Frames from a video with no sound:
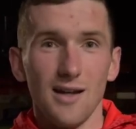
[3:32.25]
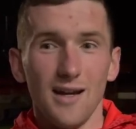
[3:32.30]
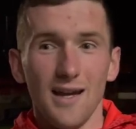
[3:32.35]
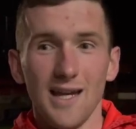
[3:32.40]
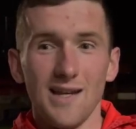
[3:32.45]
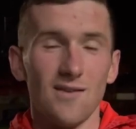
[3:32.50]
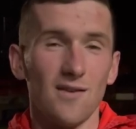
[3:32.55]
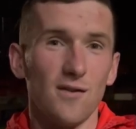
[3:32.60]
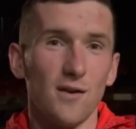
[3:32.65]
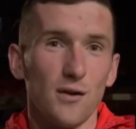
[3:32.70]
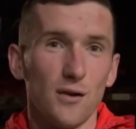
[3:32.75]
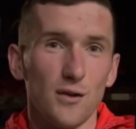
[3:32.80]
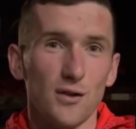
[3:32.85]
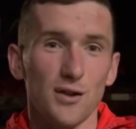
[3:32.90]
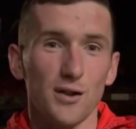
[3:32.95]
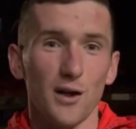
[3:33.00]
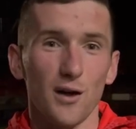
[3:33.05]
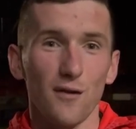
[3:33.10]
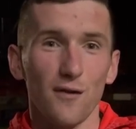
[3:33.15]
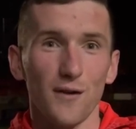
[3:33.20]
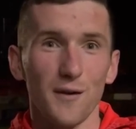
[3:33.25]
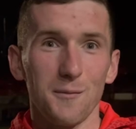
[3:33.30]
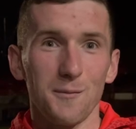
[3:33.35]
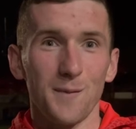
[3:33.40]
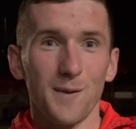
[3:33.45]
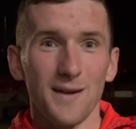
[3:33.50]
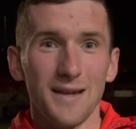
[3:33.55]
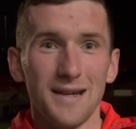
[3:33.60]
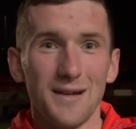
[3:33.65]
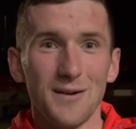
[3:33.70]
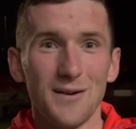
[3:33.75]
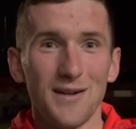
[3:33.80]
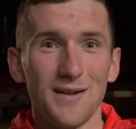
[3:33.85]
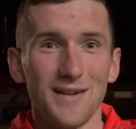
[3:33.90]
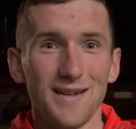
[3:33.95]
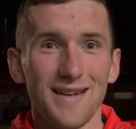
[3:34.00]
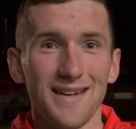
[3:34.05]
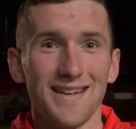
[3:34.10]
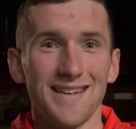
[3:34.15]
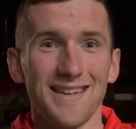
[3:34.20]
even if you do scuff them, you know,
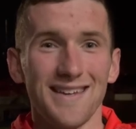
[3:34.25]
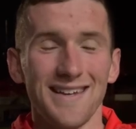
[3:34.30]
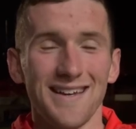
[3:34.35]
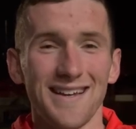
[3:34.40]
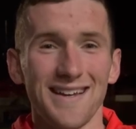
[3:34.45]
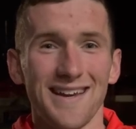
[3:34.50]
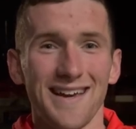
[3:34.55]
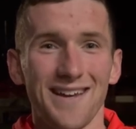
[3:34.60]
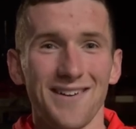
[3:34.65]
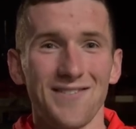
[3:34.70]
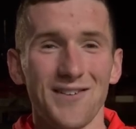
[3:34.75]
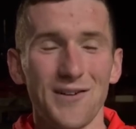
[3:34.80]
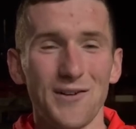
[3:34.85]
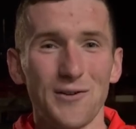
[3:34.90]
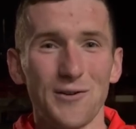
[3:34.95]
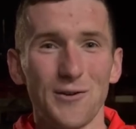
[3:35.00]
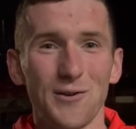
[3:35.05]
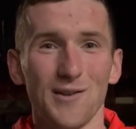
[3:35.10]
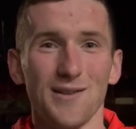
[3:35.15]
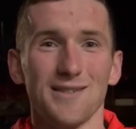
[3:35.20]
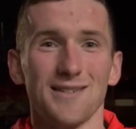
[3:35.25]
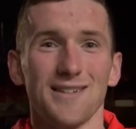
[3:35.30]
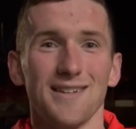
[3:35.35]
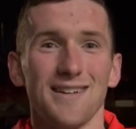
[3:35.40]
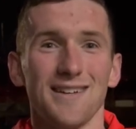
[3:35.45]
you can get a few goals.